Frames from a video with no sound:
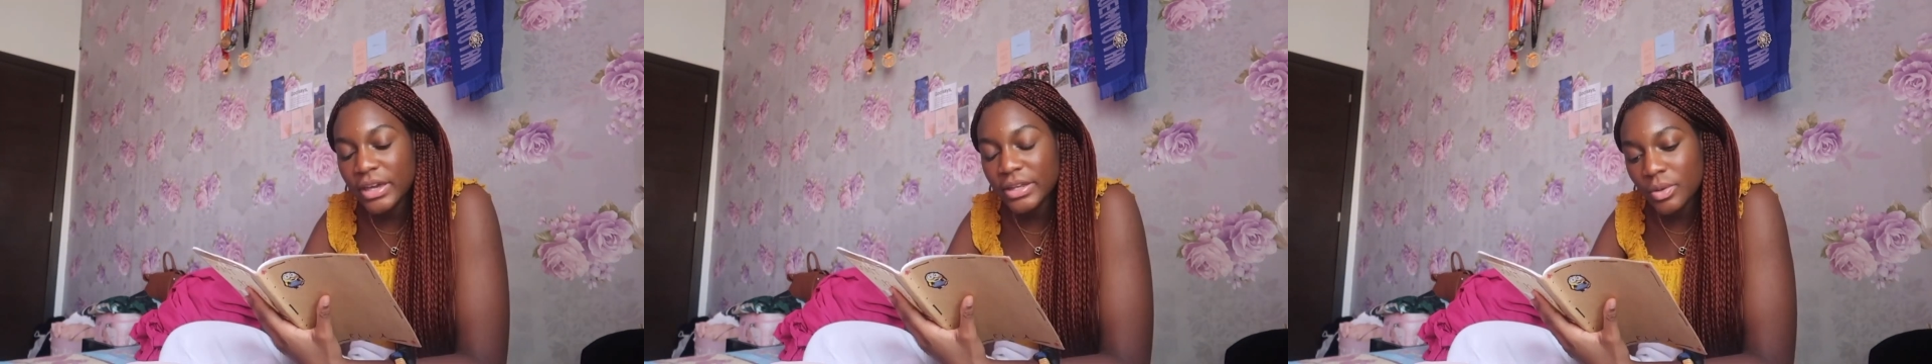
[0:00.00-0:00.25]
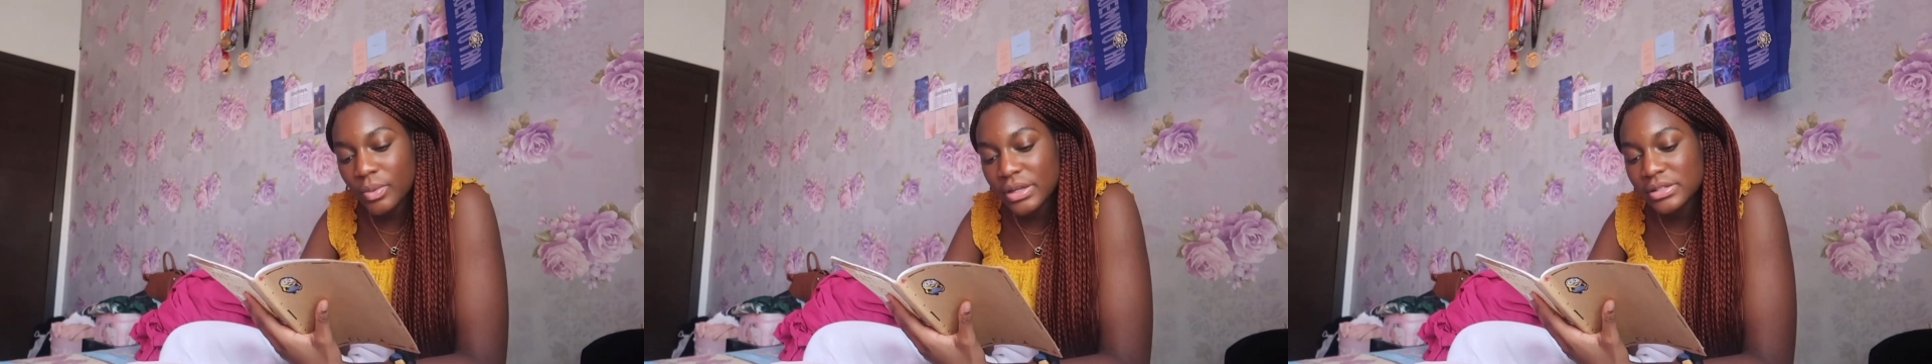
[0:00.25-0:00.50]

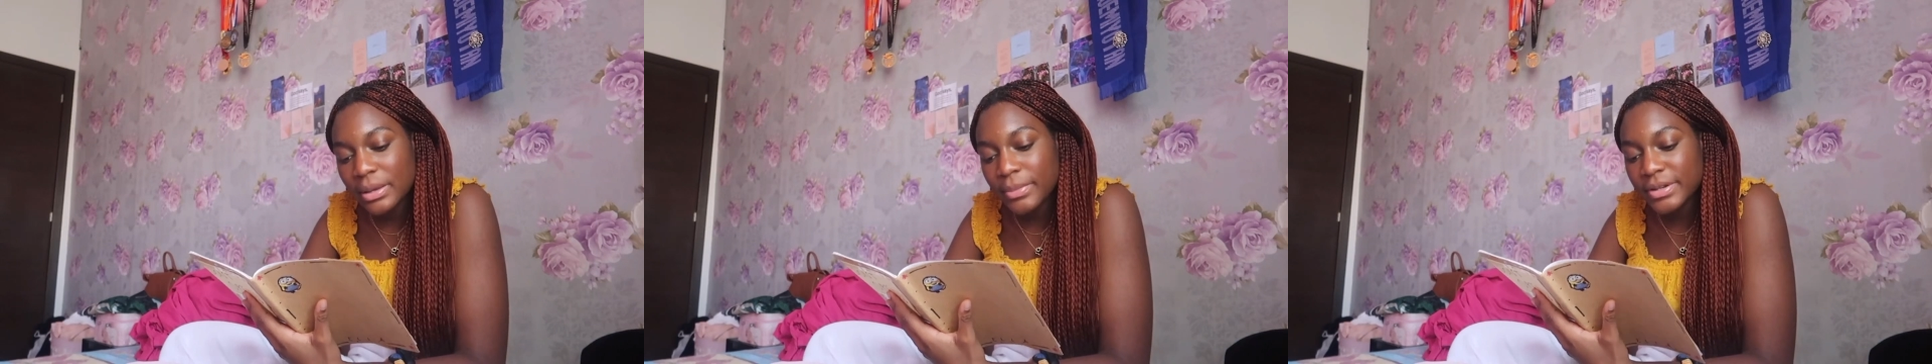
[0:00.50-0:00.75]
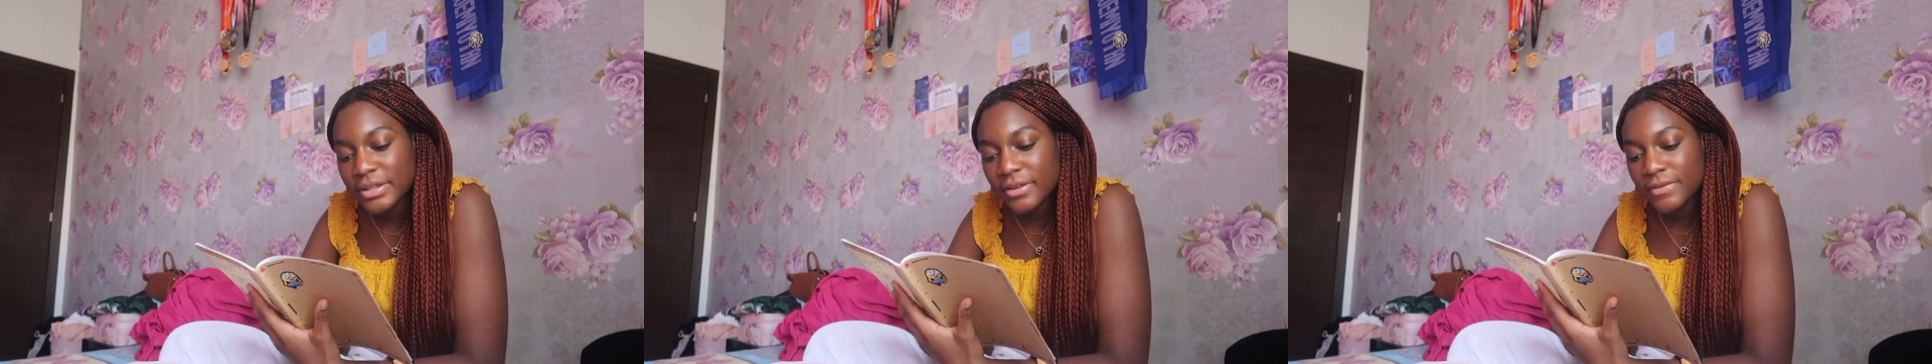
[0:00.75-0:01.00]
Anyways, I'm
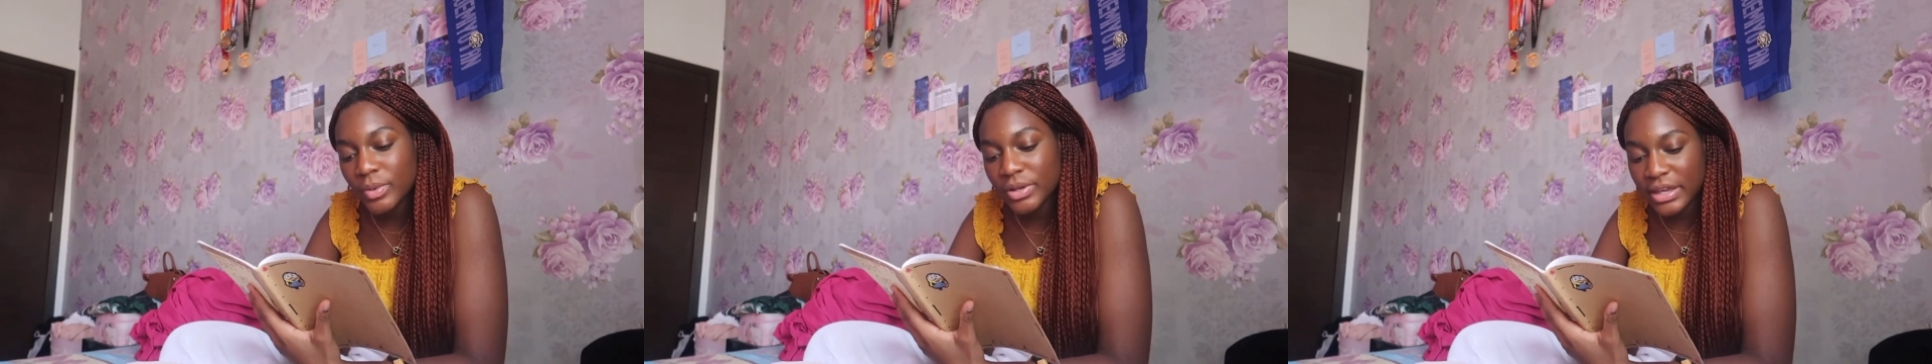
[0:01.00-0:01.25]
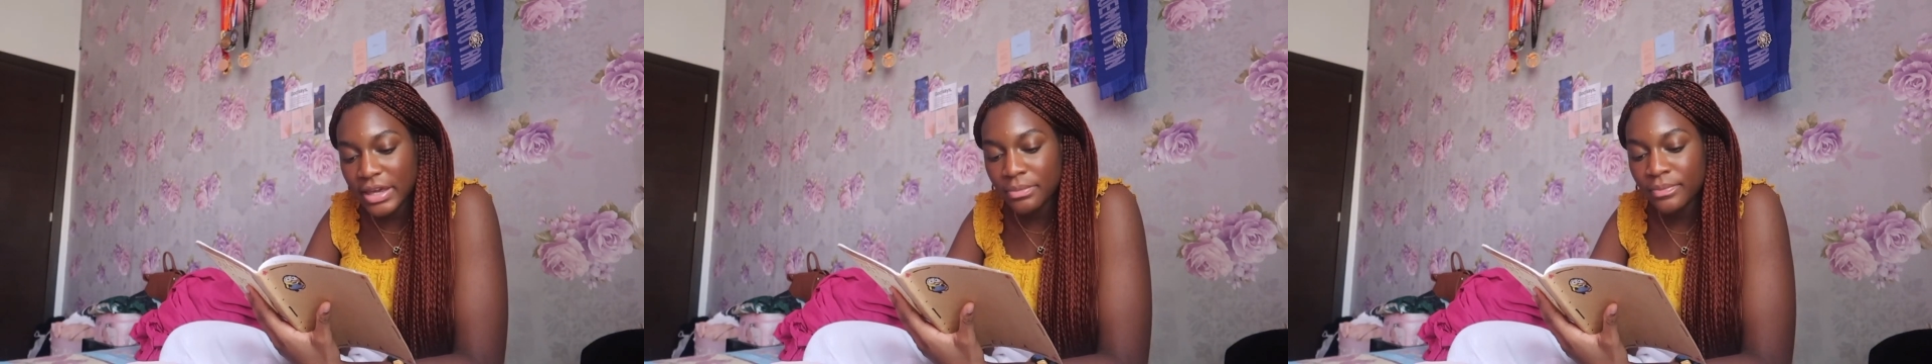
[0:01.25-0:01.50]
gonna give you a
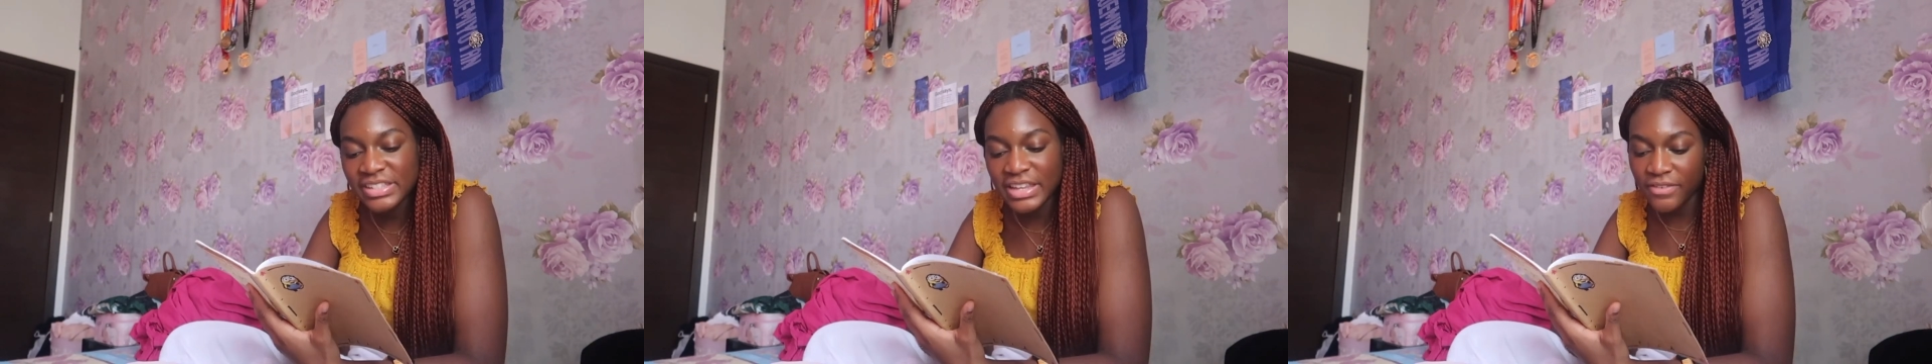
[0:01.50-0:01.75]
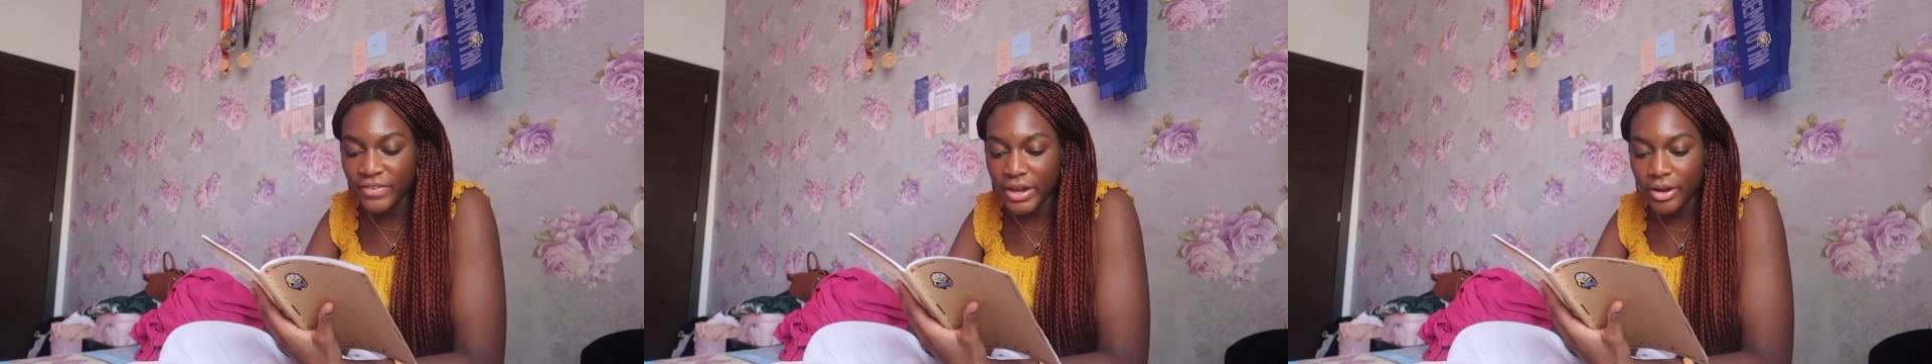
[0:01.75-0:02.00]
name,
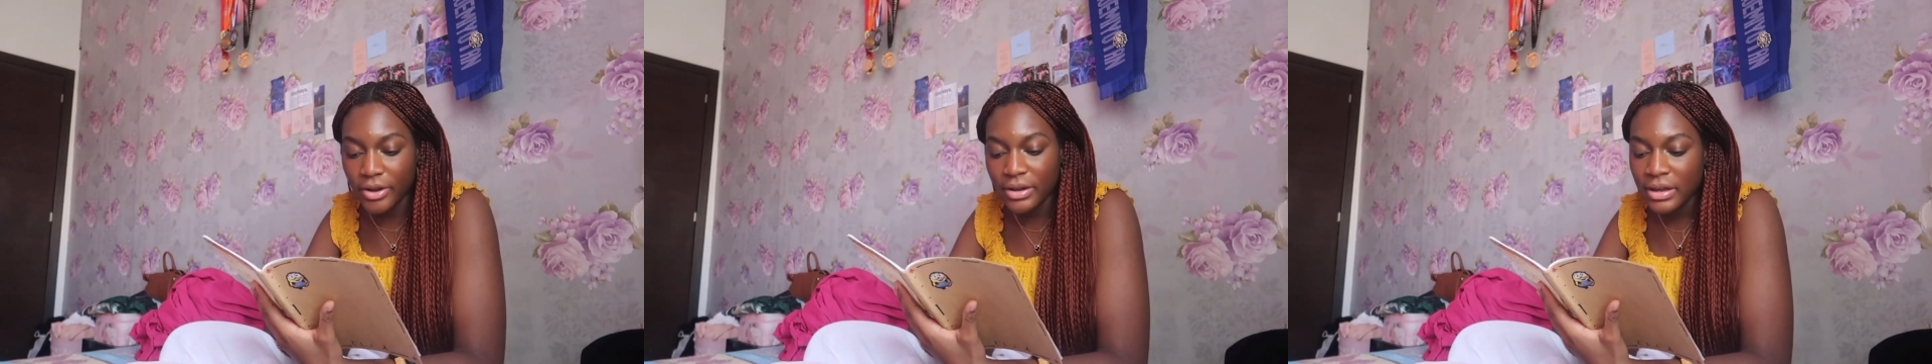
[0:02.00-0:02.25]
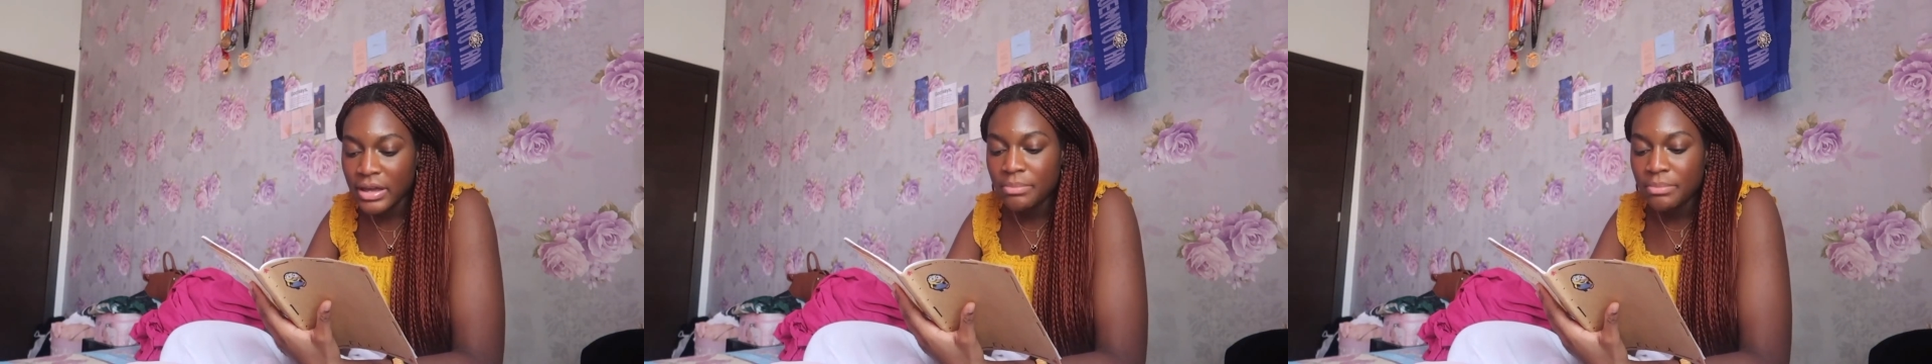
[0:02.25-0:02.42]
Sapphire,